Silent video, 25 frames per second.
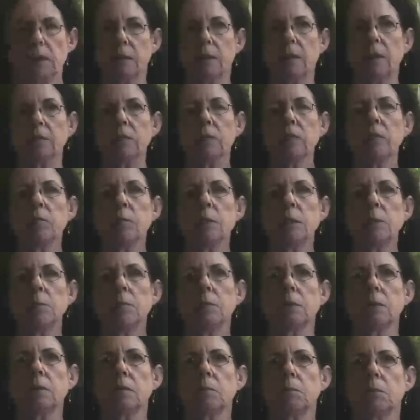And I can
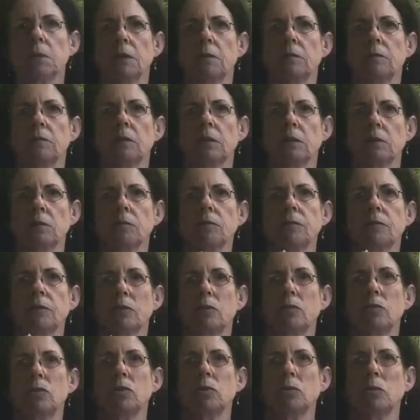remember myself
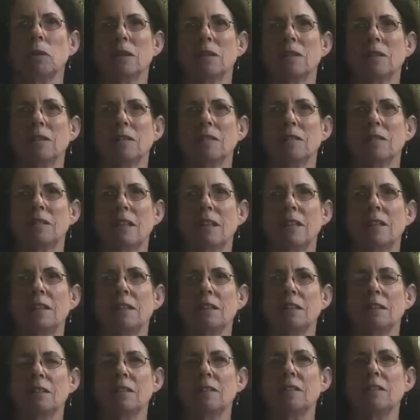and two others
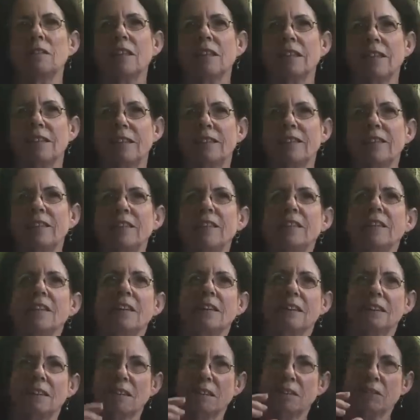standing at his head,
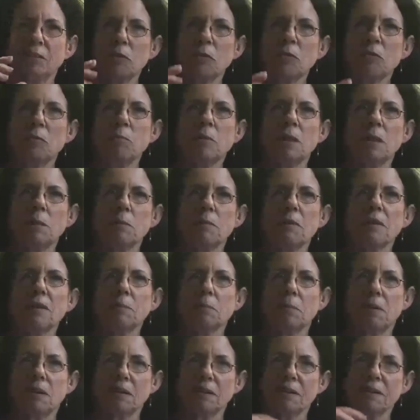and I can remember
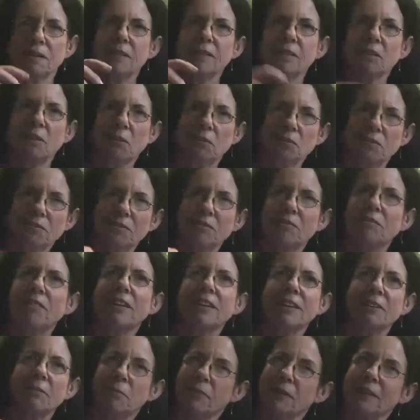my long
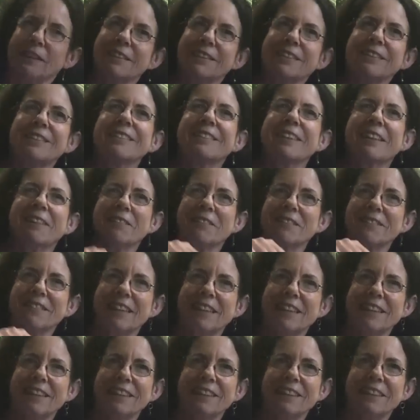grey fingers going
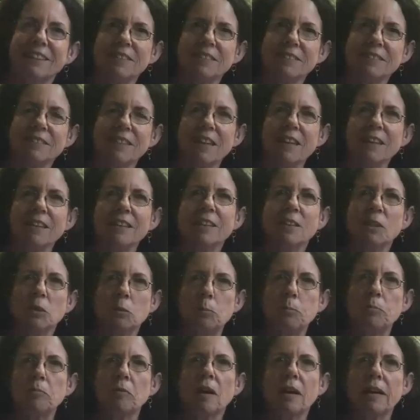down inside his
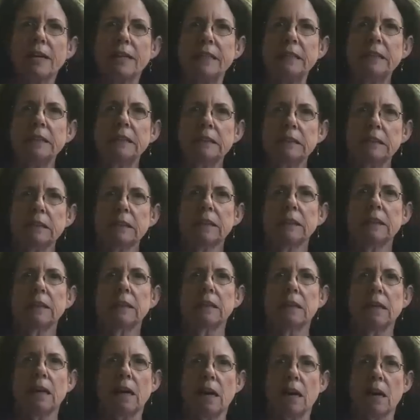brain,
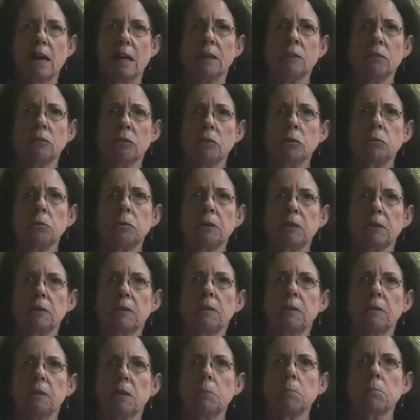undoing
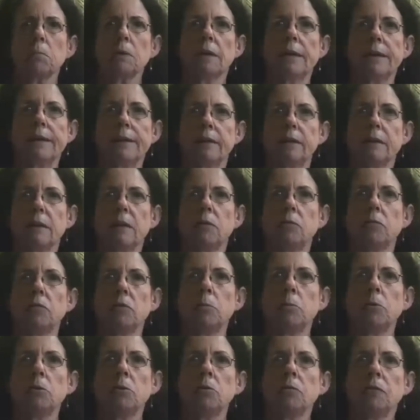this implant and
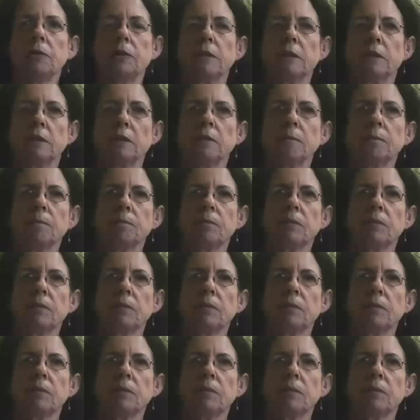removing it.